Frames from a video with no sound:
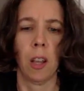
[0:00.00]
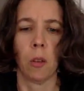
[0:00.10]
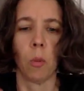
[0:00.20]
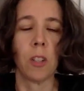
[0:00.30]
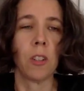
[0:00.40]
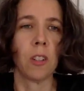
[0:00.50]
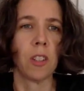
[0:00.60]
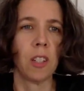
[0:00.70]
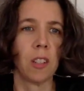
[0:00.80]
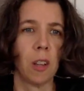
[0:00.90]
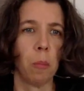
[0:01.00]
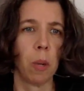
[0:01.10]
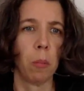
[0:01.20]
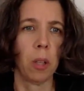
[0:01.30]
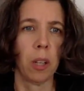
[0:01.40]
Once you see some
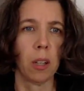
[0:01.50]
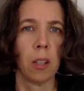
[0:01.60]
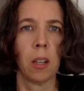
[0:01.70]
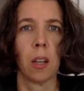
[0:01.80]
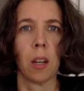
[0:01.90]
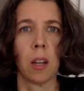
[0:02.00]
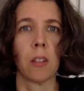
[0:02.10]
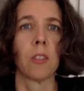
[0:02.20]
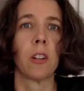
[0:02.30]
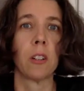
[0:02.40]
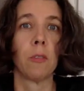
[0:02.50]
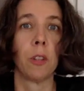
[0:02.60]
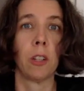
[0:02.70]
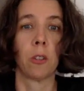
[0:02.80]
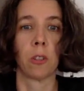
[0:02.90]
bubbling, start to
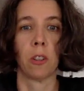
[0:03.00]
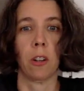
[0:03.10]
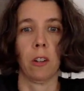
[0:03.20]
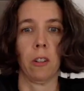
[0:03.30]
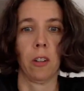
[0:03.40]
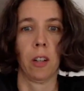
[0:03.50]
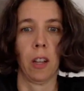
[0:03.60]
feed your starter.